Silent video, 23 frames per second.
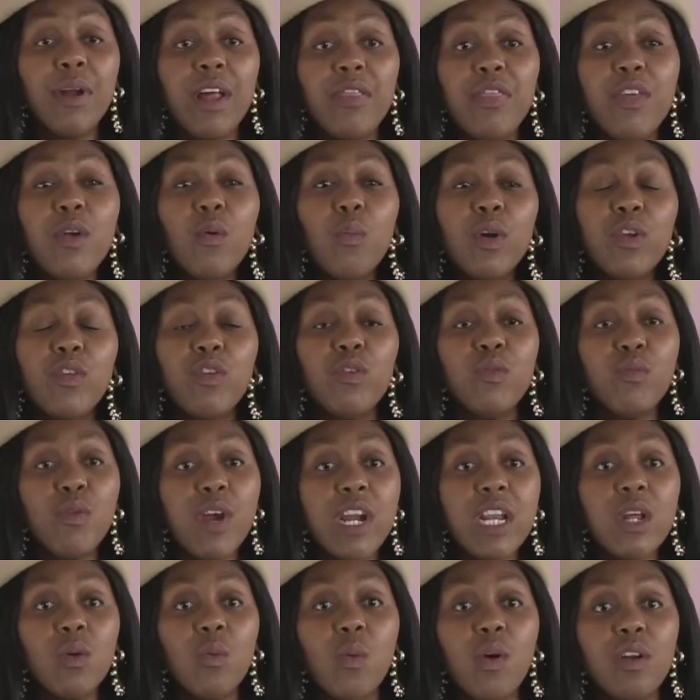I think what you
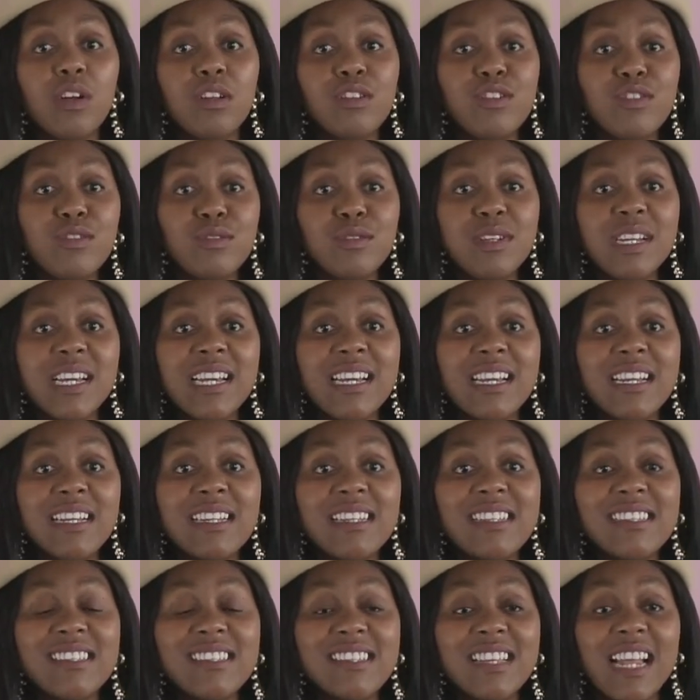really want to do
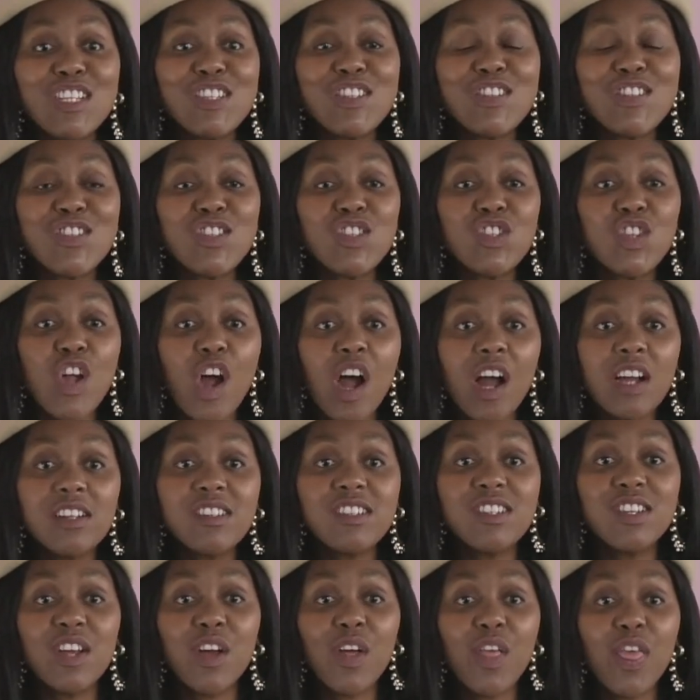is
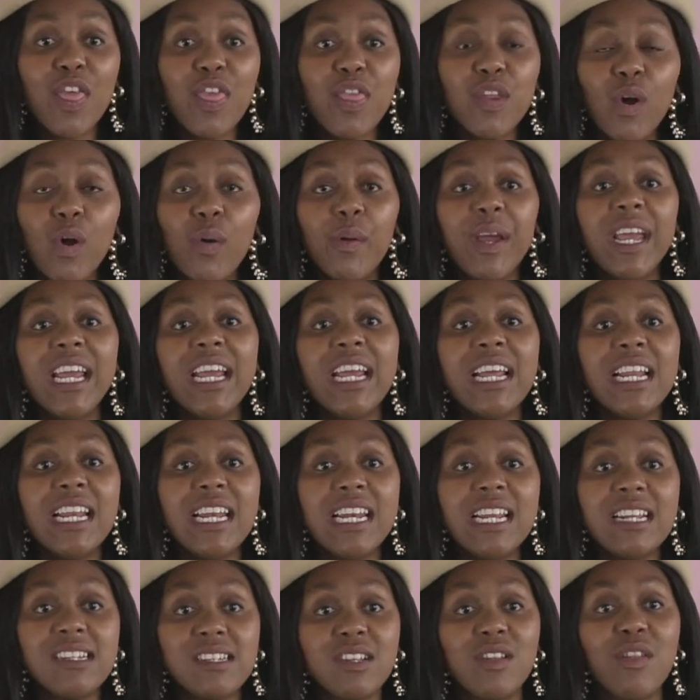start
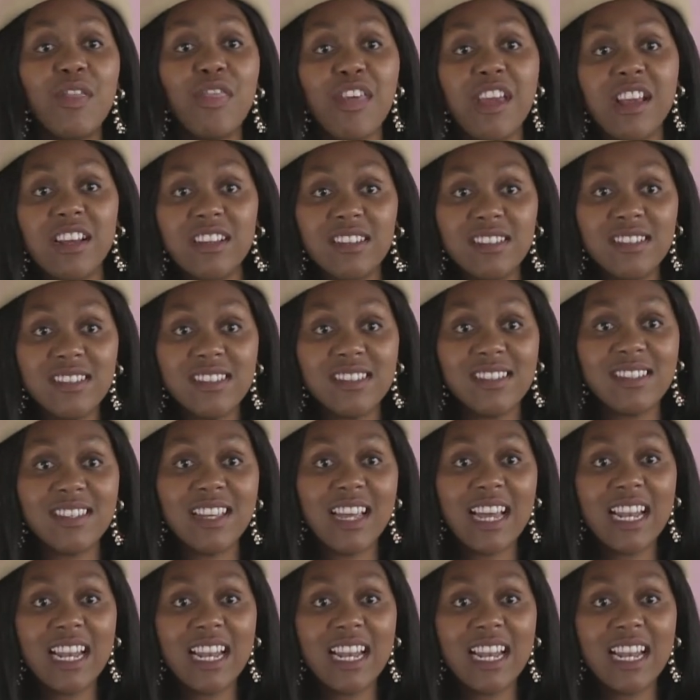throwing little things.